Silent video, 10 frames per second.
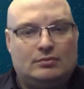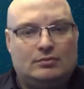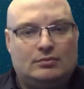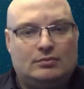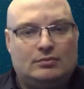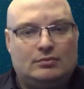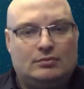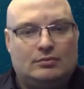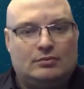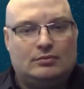
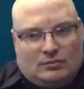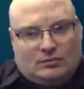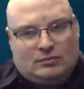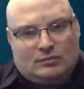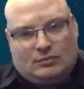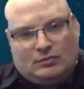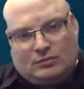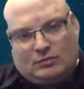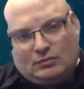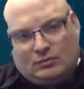
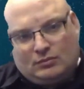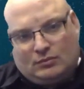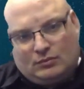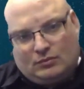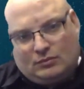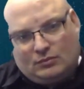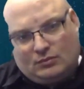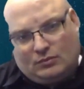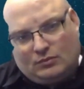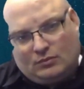
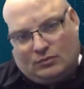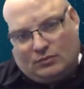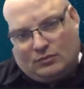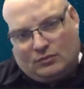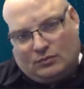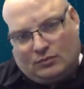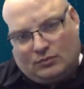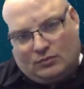(silent)